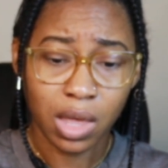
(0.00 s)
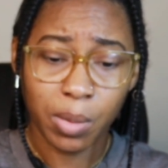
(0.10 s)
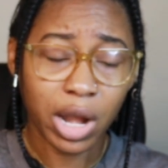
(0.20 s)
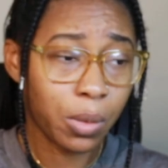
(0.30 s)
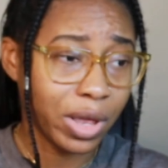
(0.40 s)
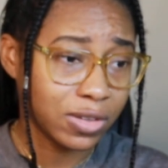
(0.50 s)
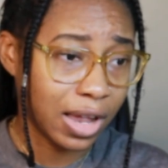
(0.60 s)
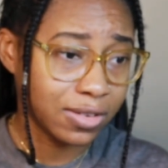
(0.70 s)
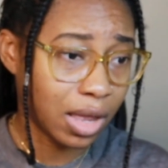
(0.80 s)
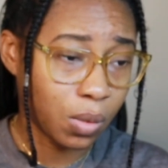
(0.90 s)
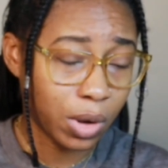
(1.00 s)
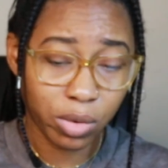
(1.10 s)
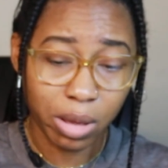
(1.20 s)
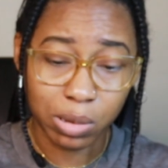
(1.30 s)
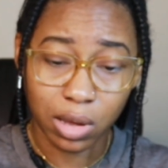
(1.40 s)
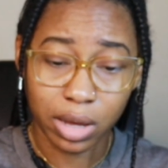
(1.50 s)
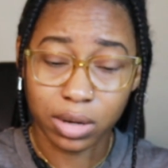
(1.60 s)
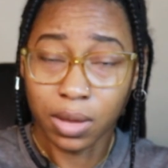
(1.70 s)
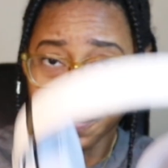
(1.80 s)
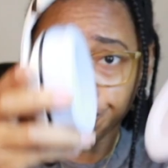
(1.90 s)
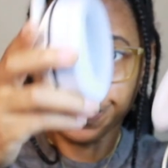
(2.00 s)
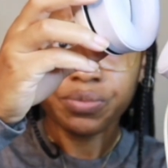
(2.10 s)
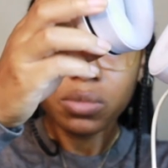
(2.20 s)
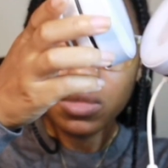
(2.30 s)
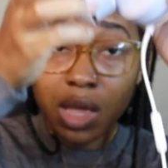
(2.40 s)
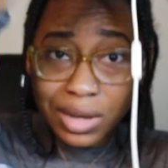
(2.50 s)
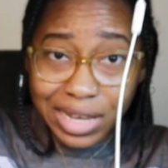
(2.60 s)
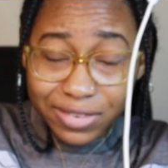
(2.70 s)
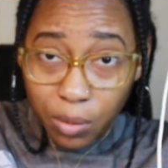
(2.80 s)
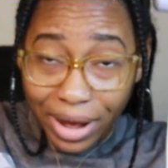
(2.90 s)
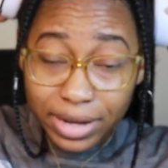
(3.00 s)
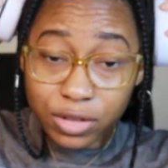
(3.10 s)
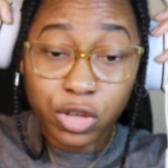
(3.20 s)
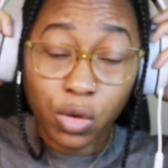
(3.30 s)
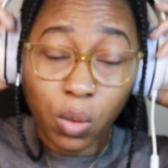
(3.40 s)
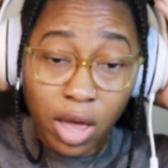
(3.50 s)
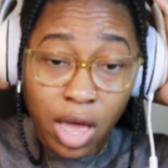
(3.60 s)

But anyways, guys, I don't want to ramble on. Let's get right into